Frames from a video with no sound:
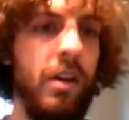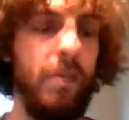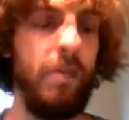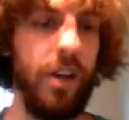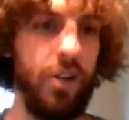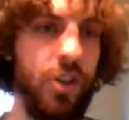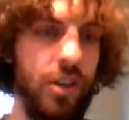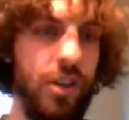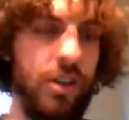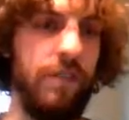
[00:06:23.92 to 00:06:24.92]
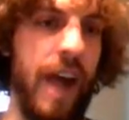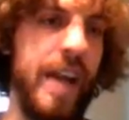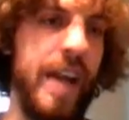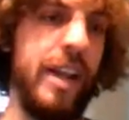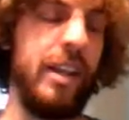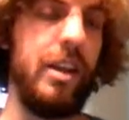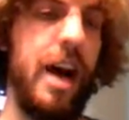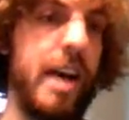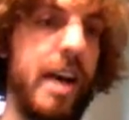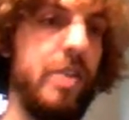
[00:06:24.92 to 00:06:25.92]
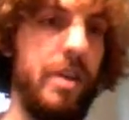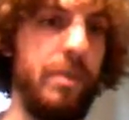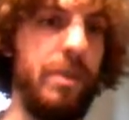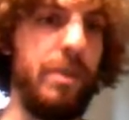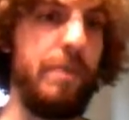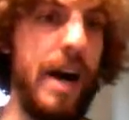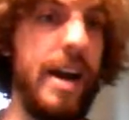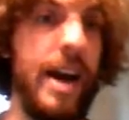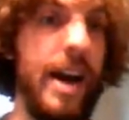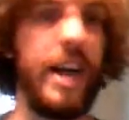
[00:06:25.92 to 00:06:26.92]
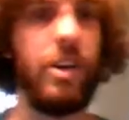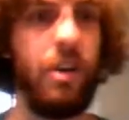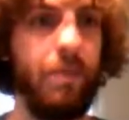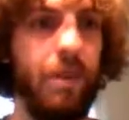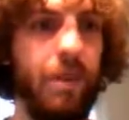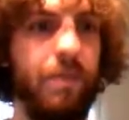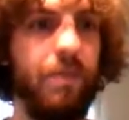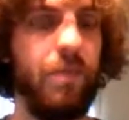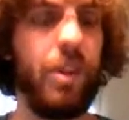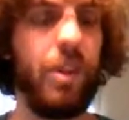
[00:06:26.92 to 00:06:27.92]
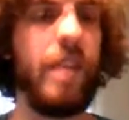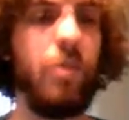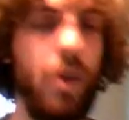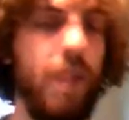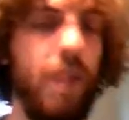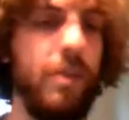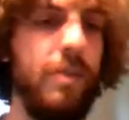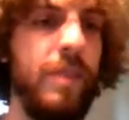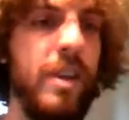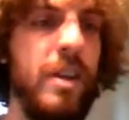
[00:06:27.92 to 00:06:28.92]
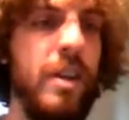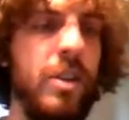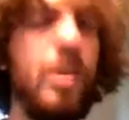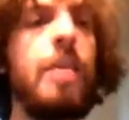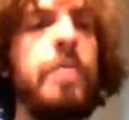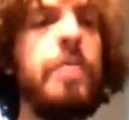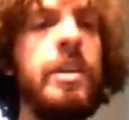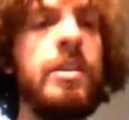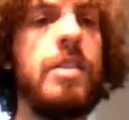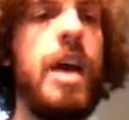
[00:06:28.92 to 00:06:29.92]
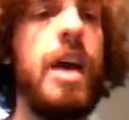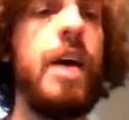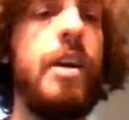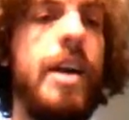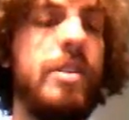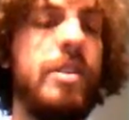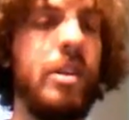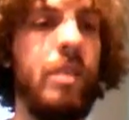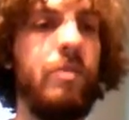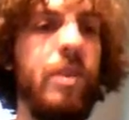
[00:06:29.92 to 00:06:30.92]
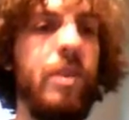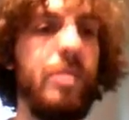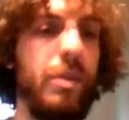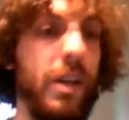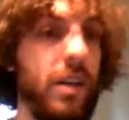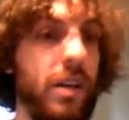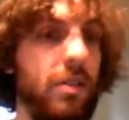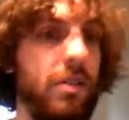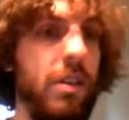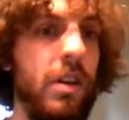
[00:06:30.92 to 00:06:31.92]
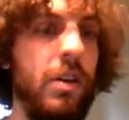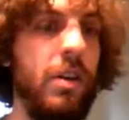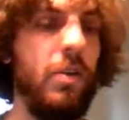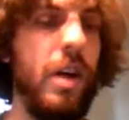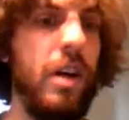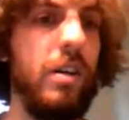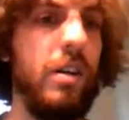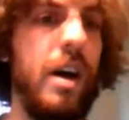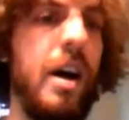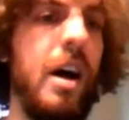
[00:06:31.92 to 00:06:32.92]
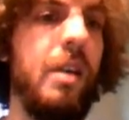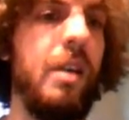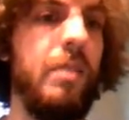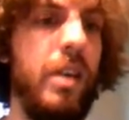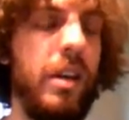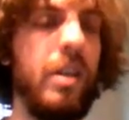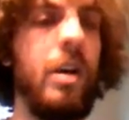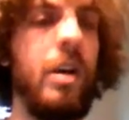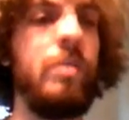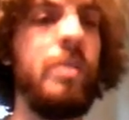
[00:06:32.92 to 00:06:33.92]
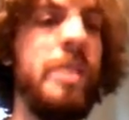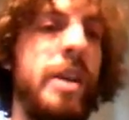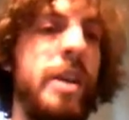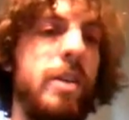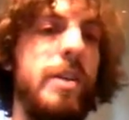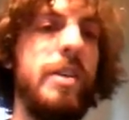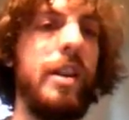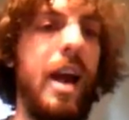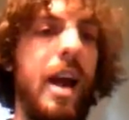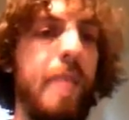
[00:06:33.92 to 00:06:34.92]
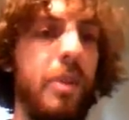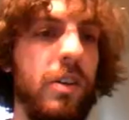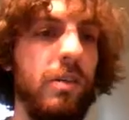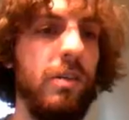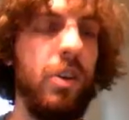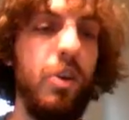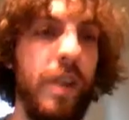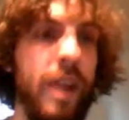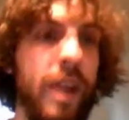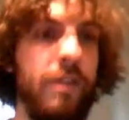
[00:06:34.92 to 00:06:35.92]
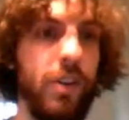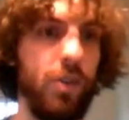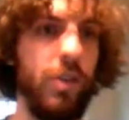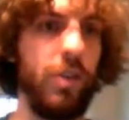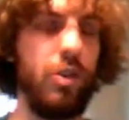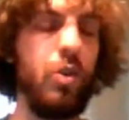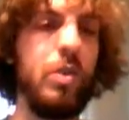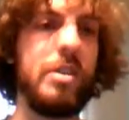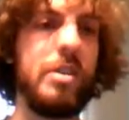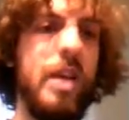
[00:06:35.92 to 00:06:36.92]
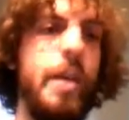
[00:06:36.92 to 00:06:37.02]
because you're just dividing the higher number by a higher number. So that won't help you. So that means that it has to come from something else. Well, it can come from an increase in capital, human and physical, the tools that